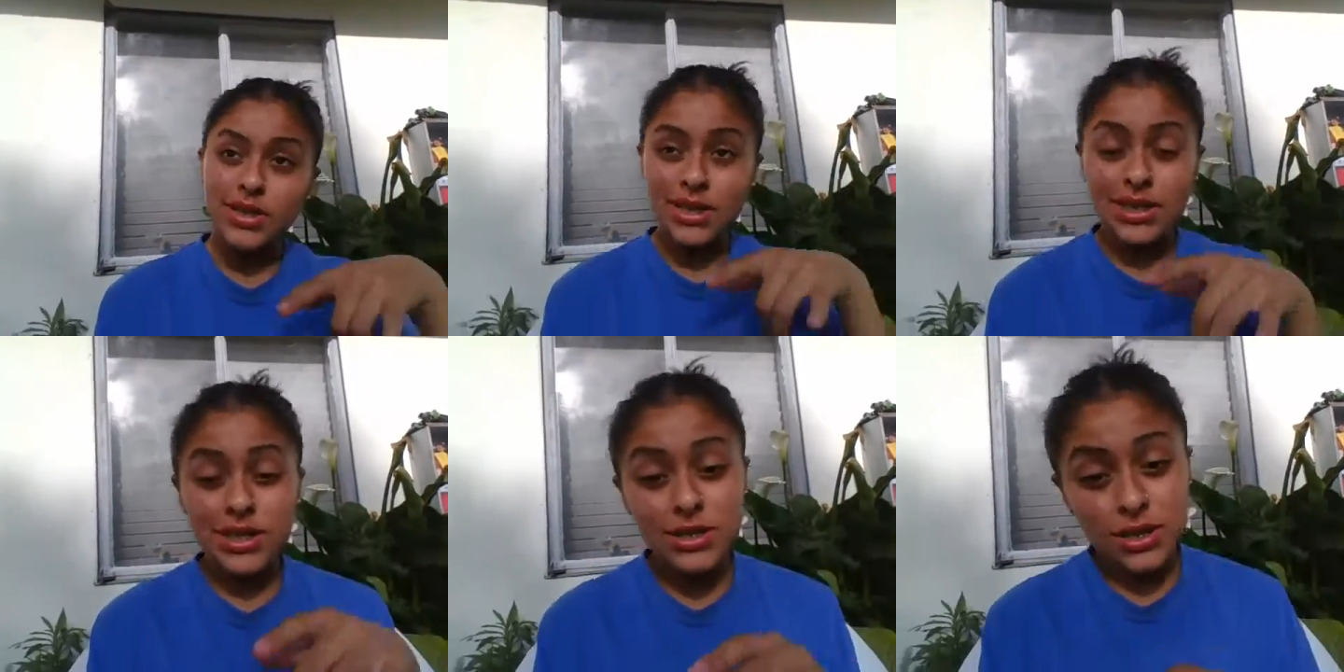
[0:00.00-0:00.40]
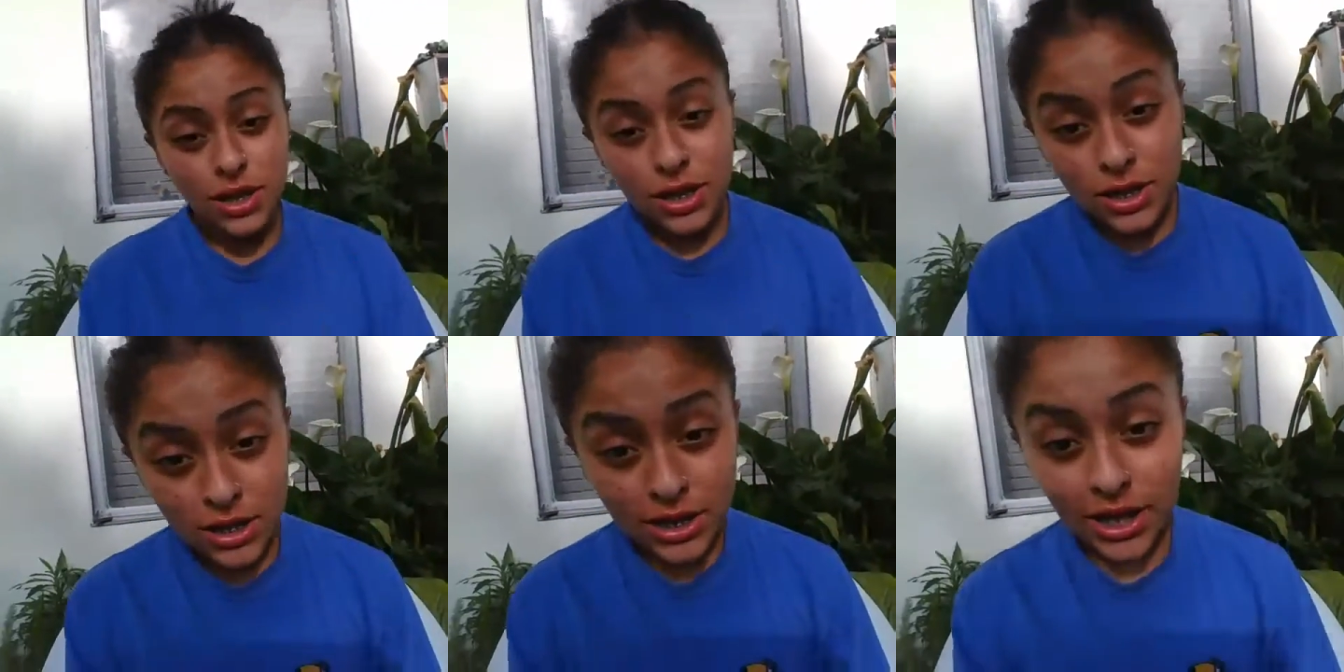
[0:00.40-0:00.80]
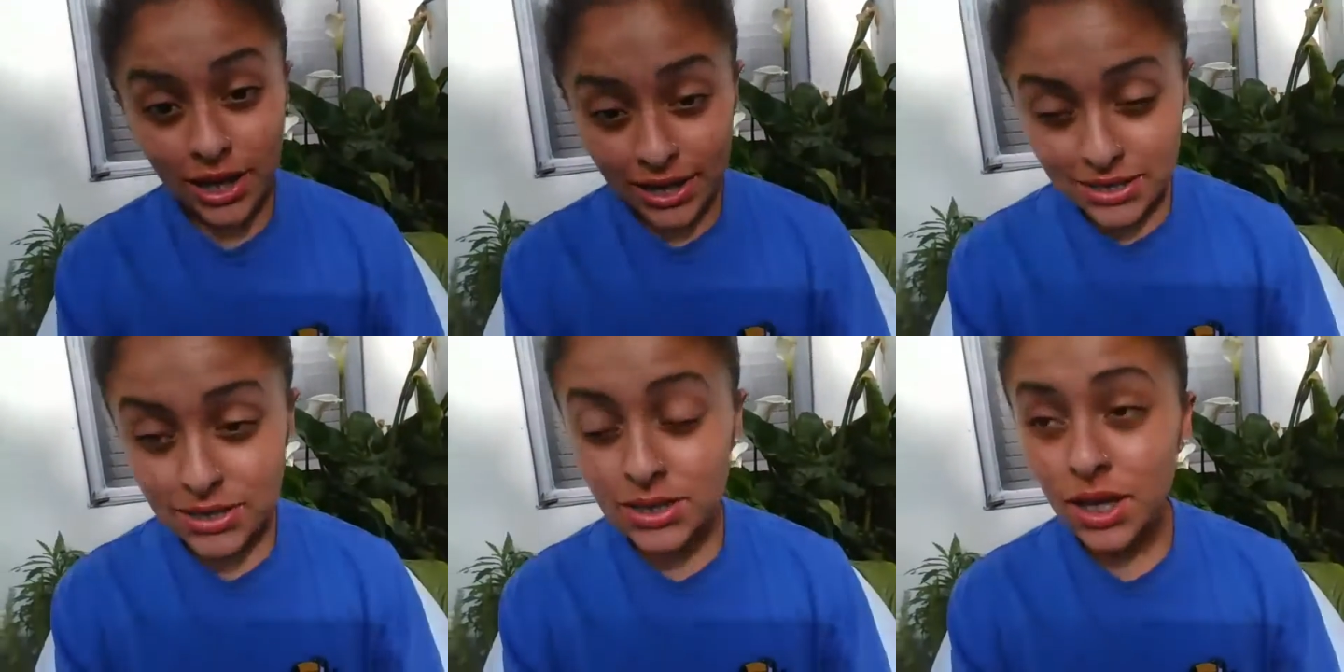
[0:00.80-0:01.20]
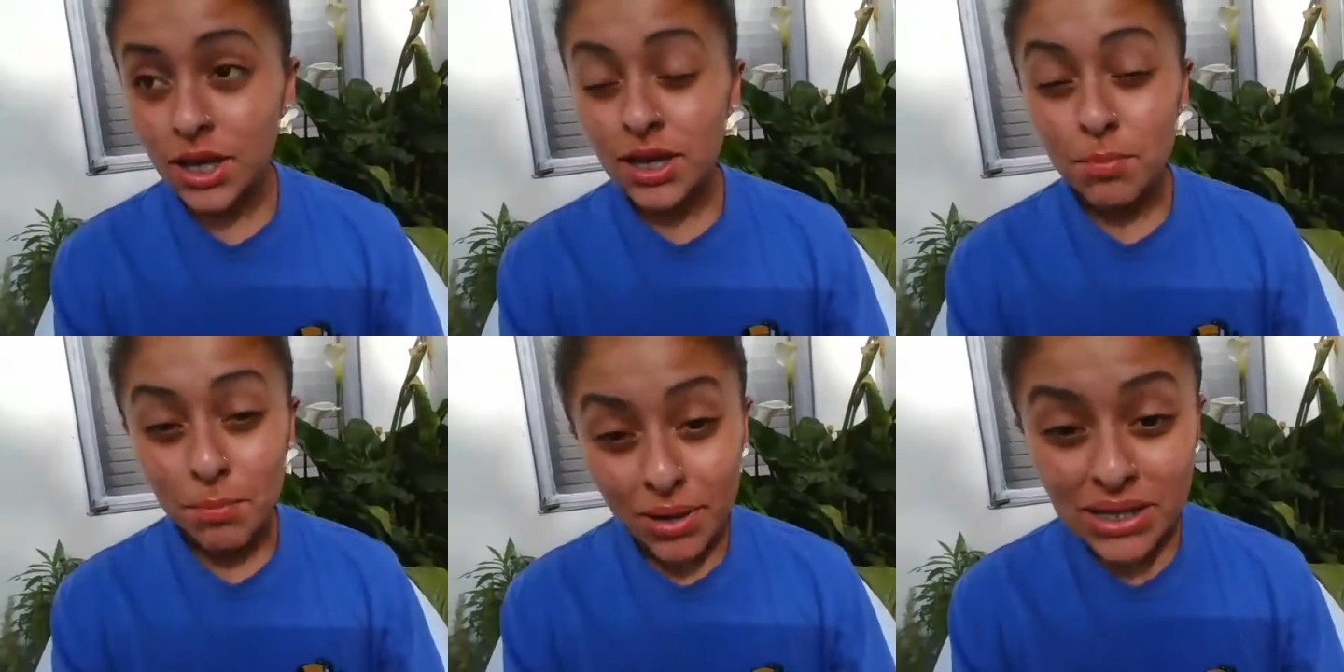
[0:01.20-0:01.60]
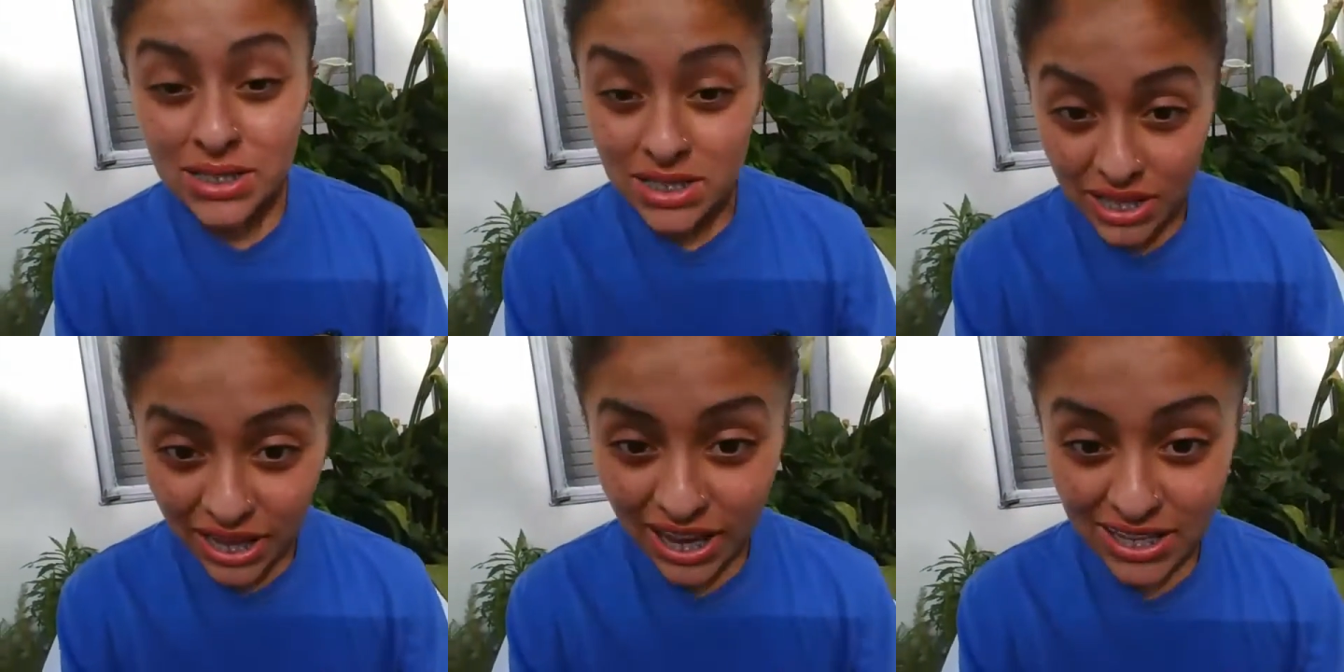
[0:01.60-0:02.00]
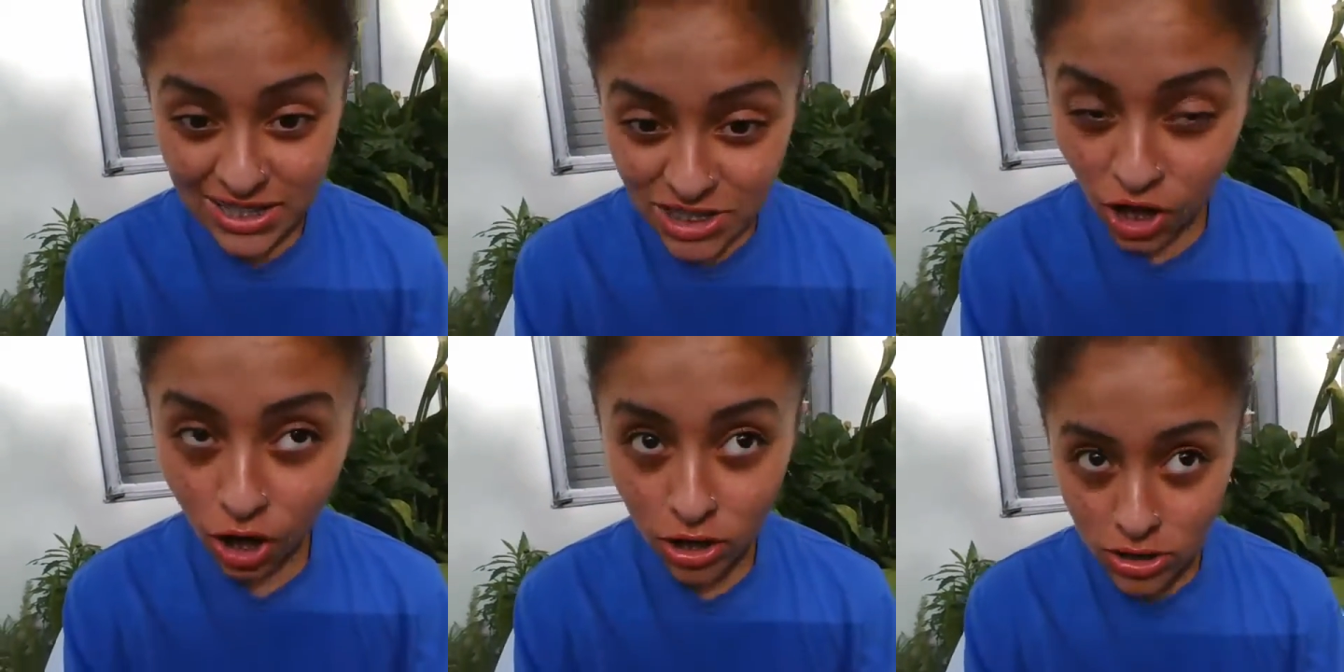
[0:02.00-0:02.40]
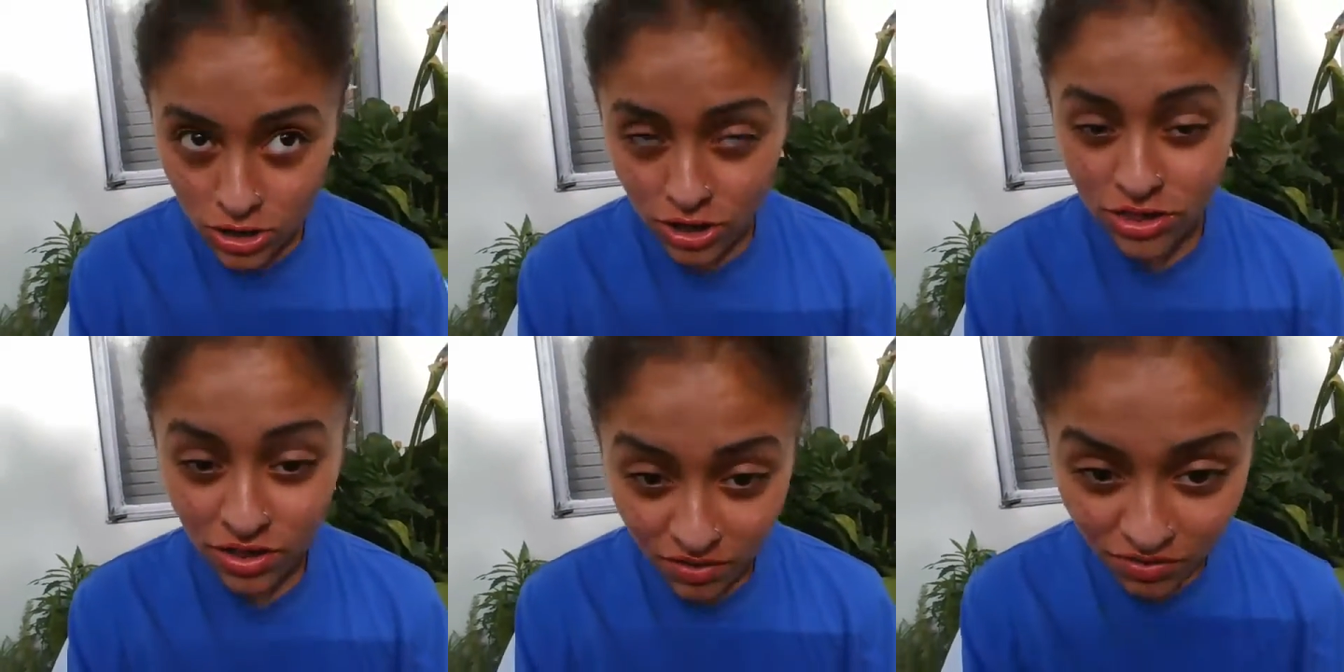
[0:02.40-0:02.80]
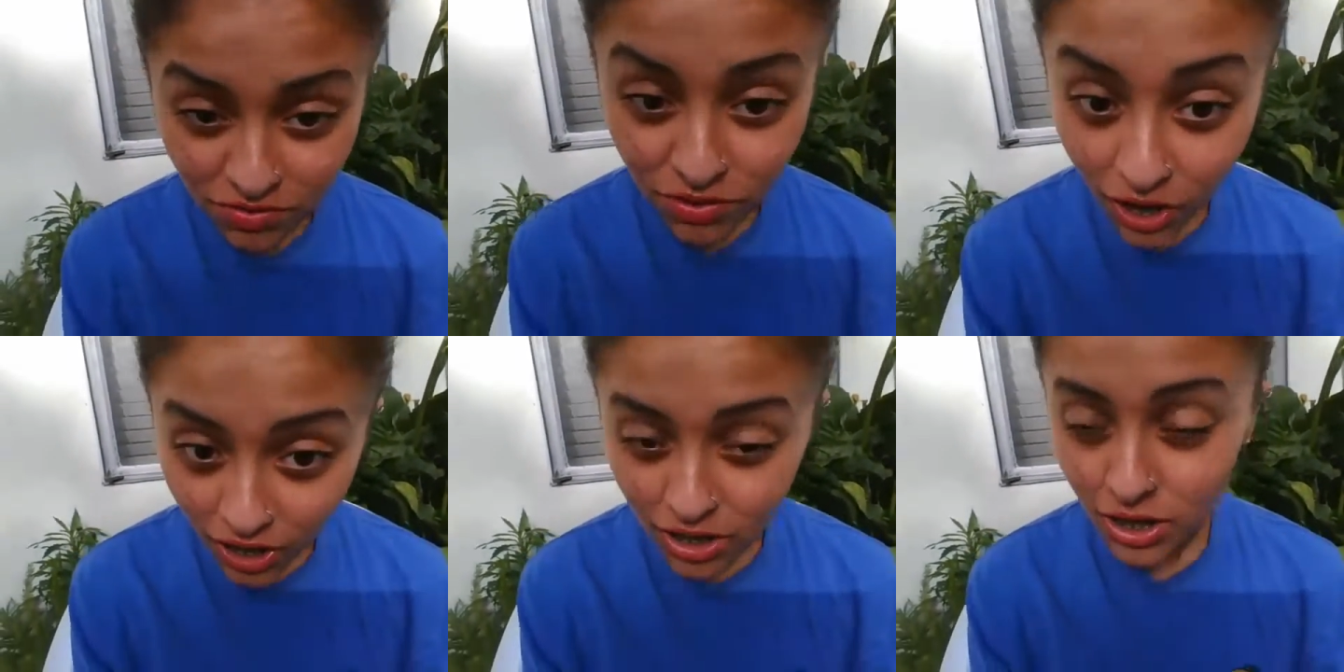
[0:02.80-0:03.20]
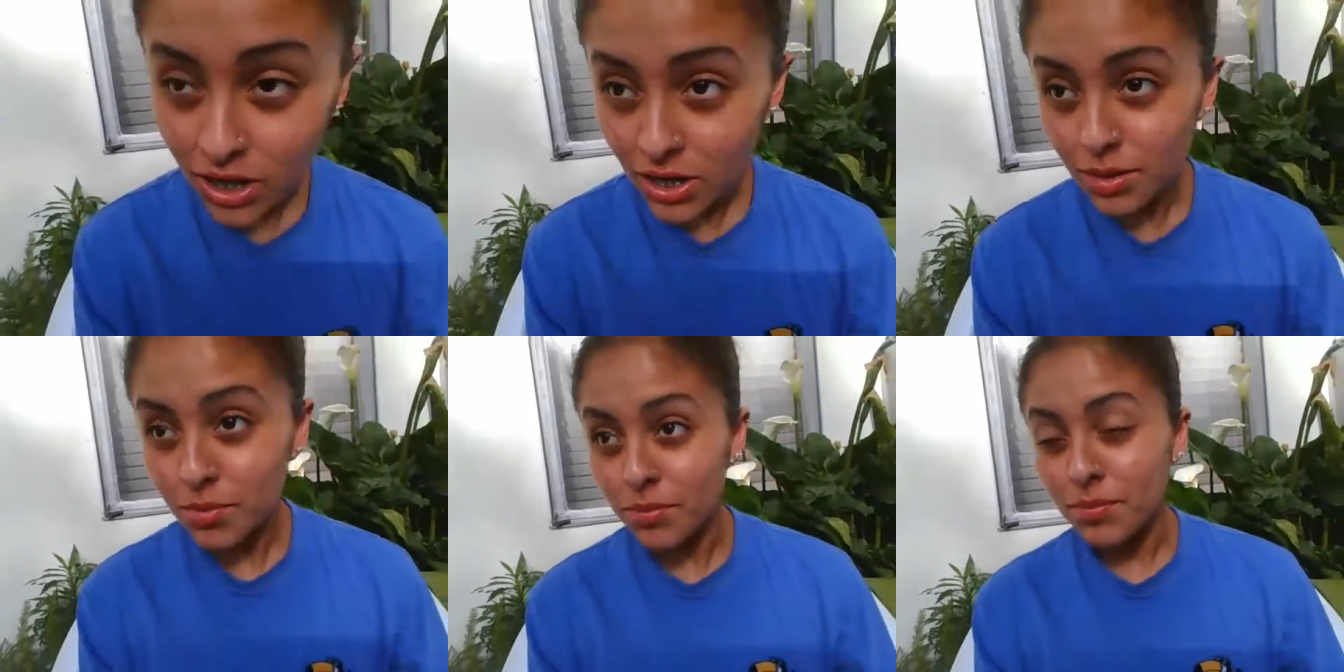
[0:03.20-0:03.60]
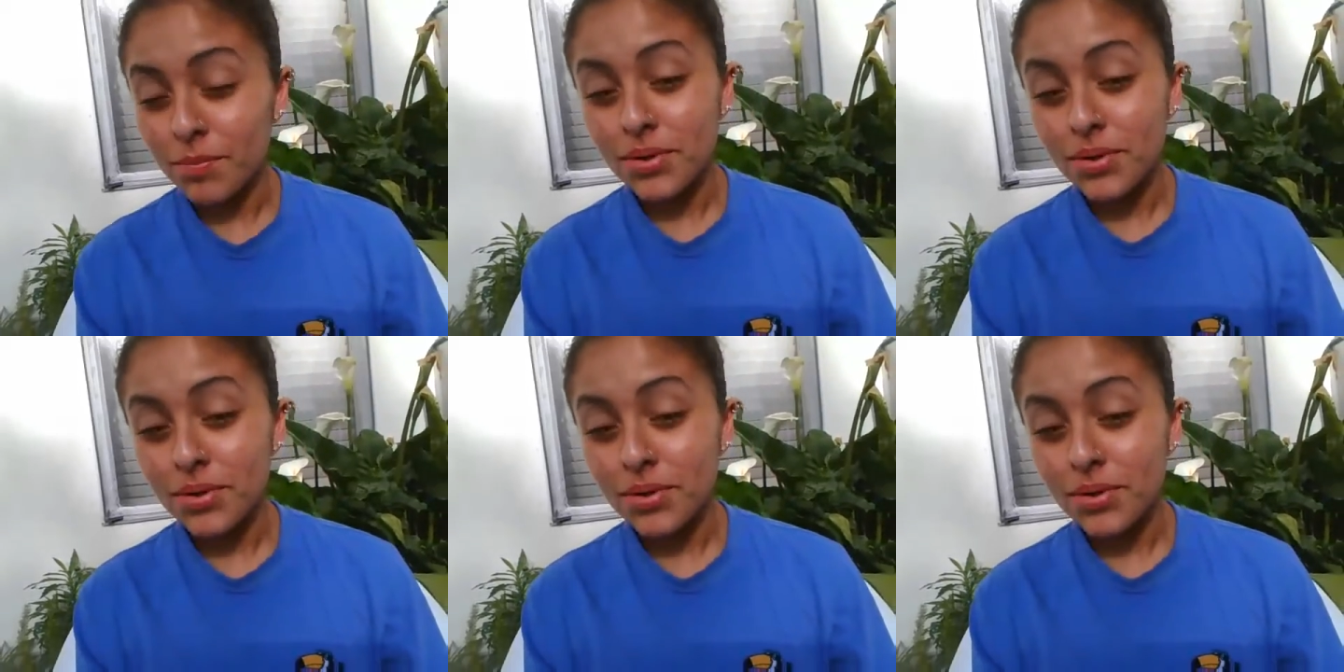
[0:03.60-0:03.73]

Can these ugly ass, musty ass dogs shut the fuck up?